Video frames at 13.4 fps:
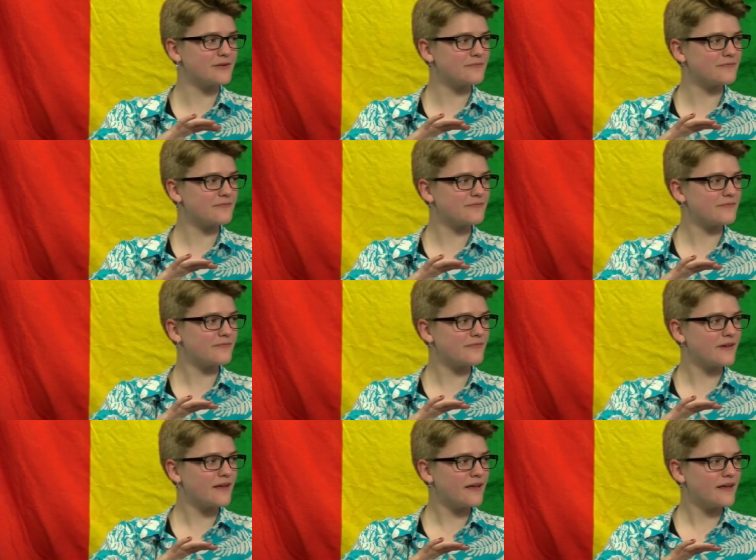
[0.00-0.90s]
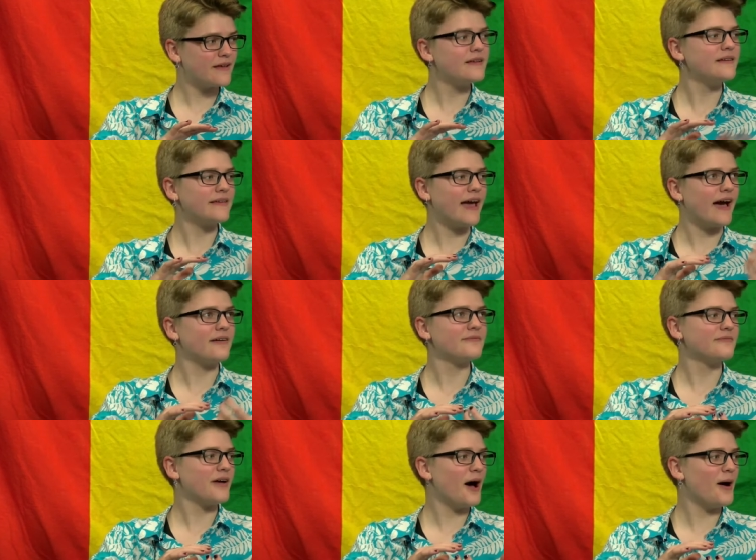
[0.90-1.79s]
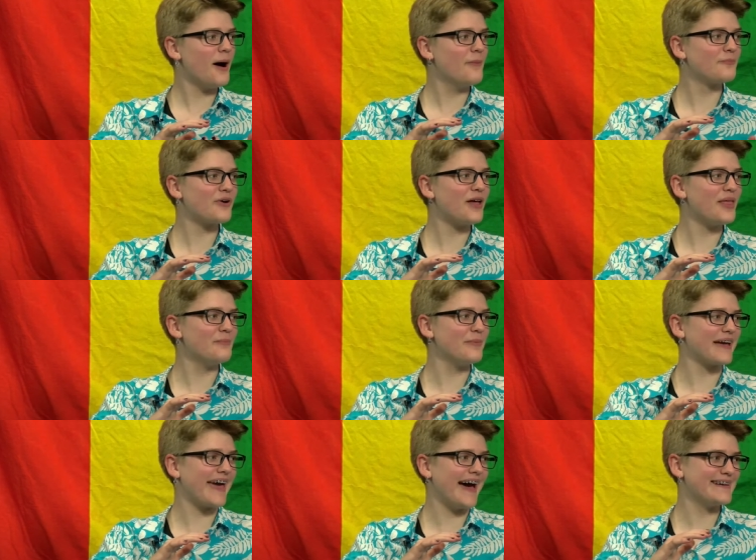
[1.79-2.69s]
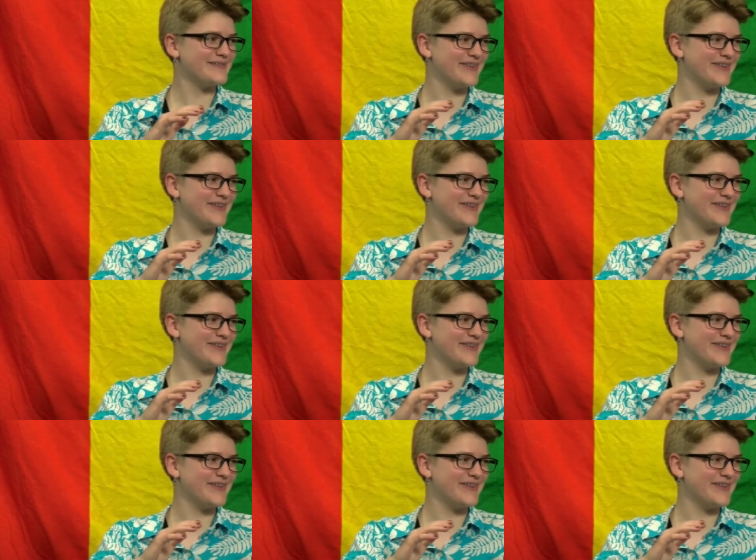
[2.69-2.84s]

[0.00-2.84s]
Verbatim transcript: umbrella maca- umbrella maca- yeah. um, um, umbrella maca-